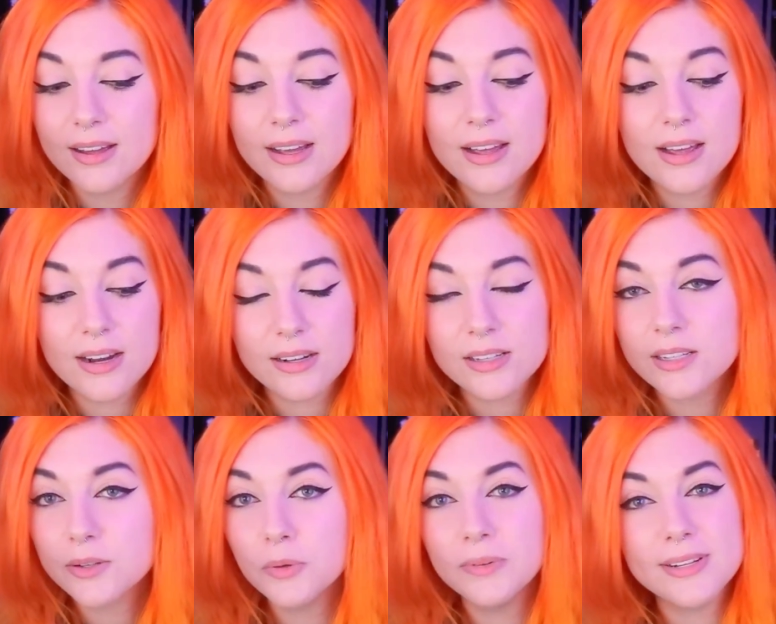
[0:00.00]
it is
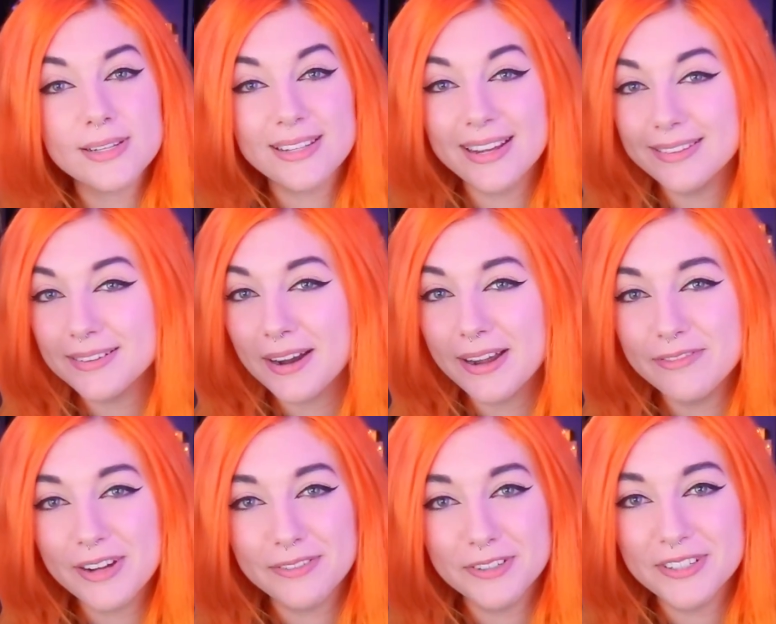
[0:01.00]
the coolest thing that I've
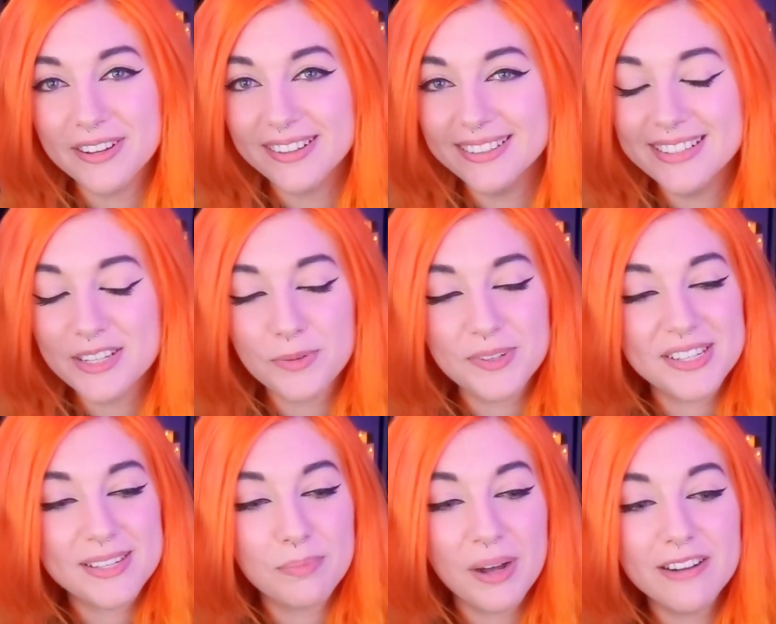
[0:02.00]
ever done. This
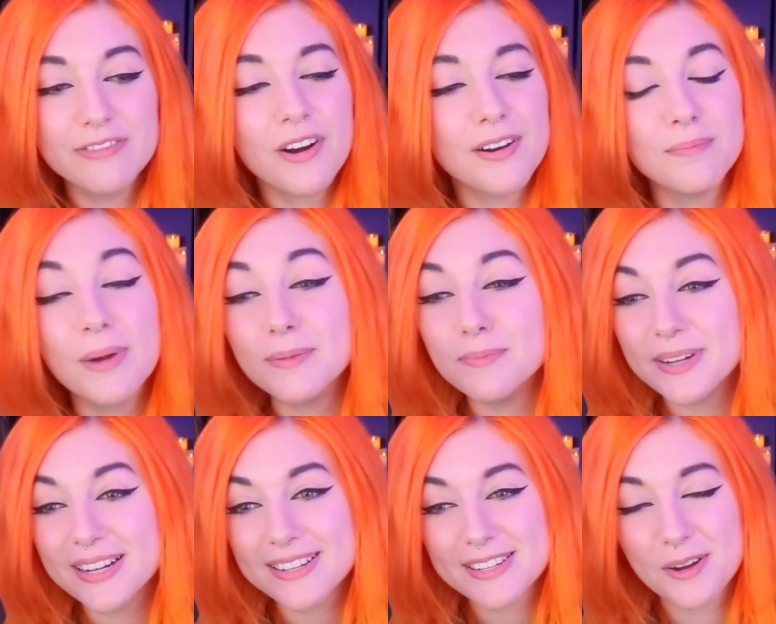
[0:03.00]
was by far my
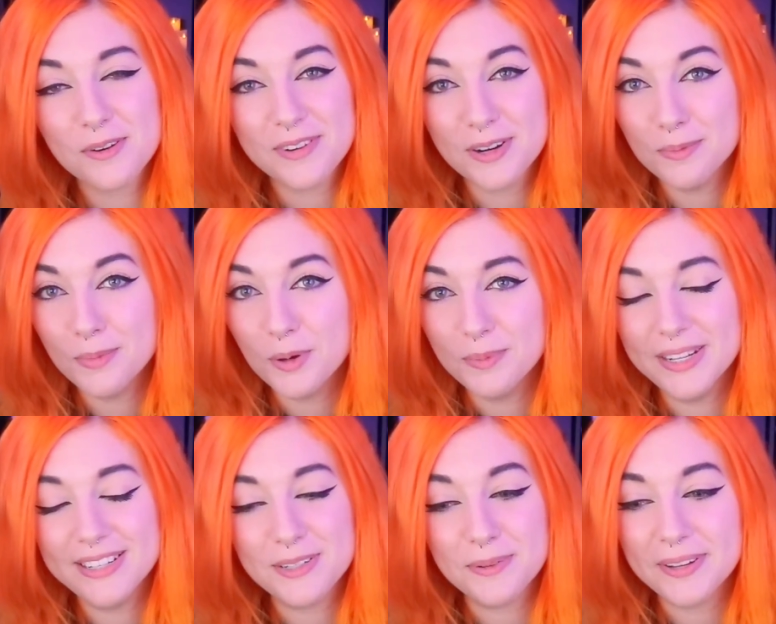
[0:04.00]
biggest career
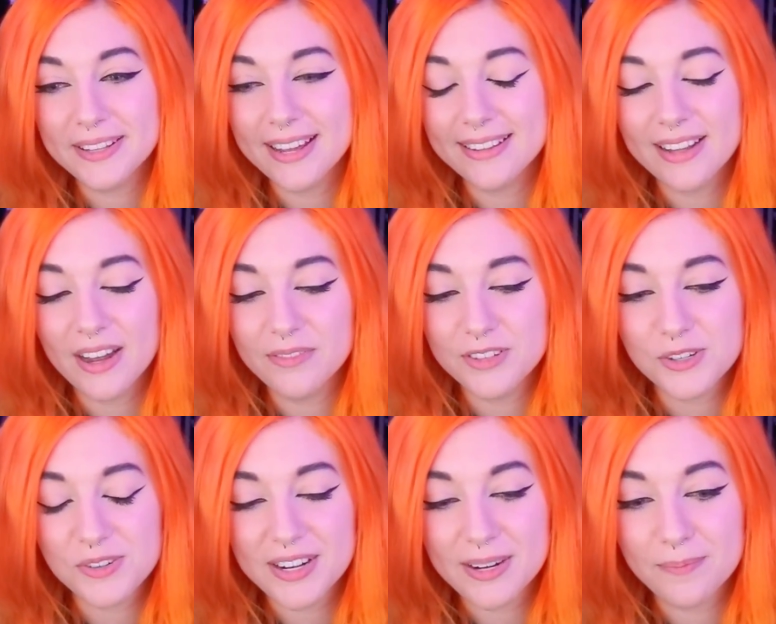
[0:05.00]
moment, doing that live
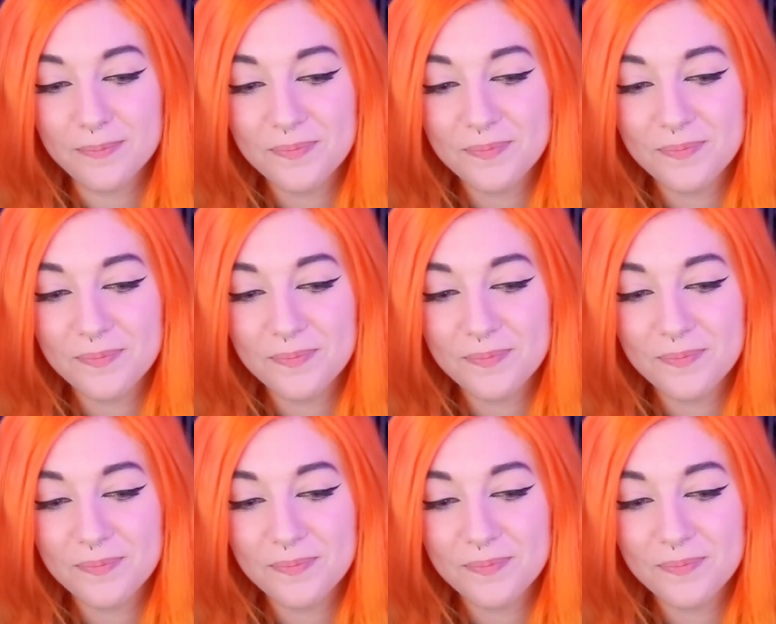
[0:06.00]
stream.